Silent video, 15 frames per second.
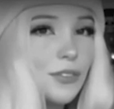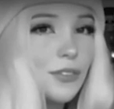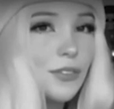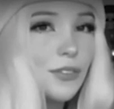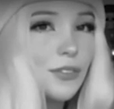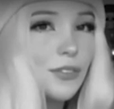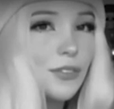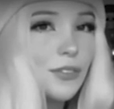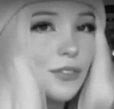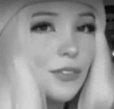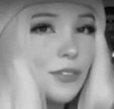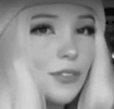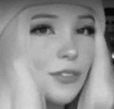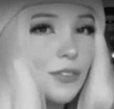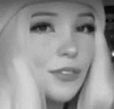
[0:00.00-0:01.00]

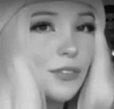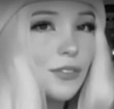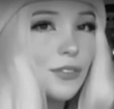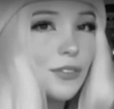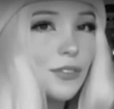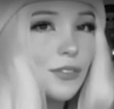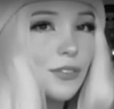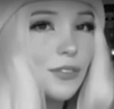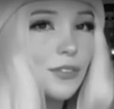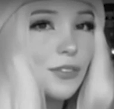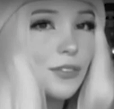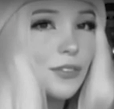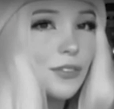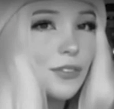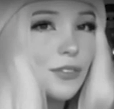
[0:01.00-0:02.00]

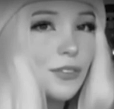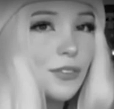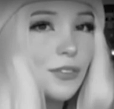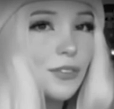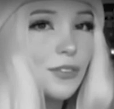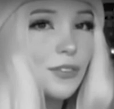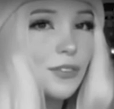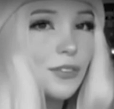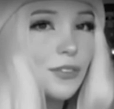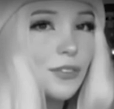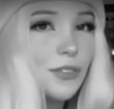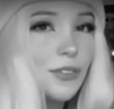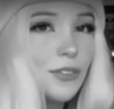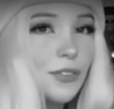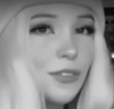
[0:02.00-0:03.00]

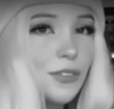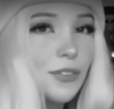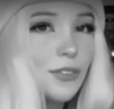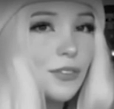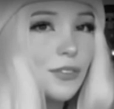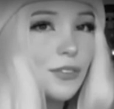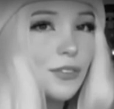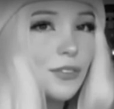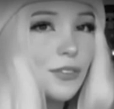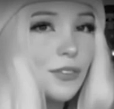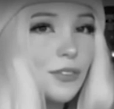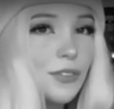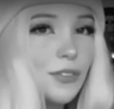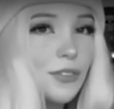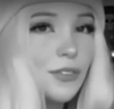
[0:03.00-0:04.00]

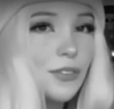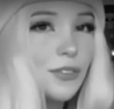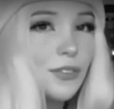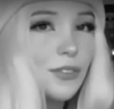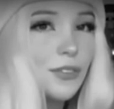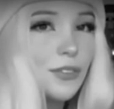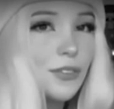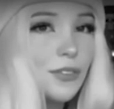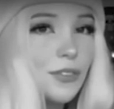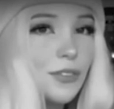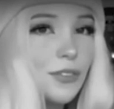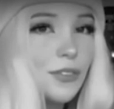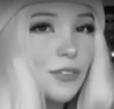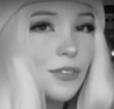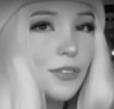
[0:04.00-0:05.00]

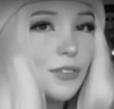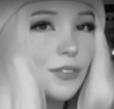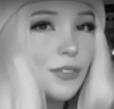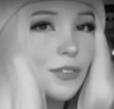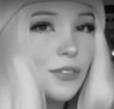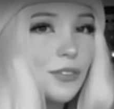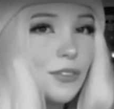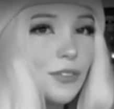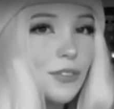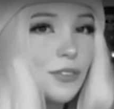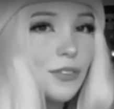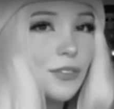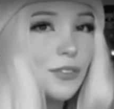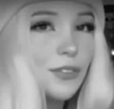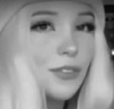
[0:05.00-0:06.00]

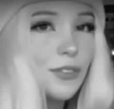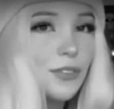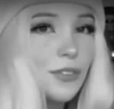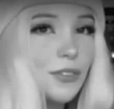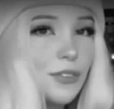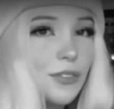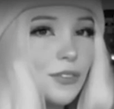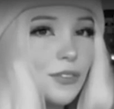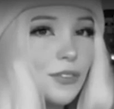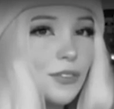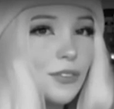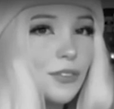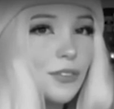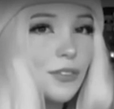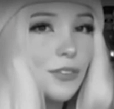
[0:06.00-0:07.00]

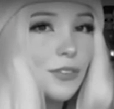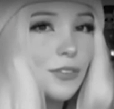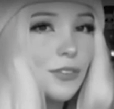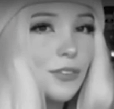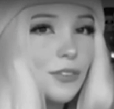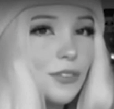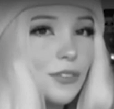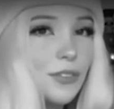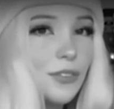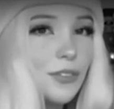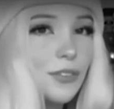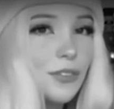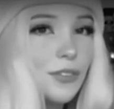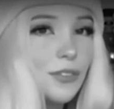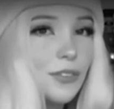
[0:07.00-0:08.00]
(silent)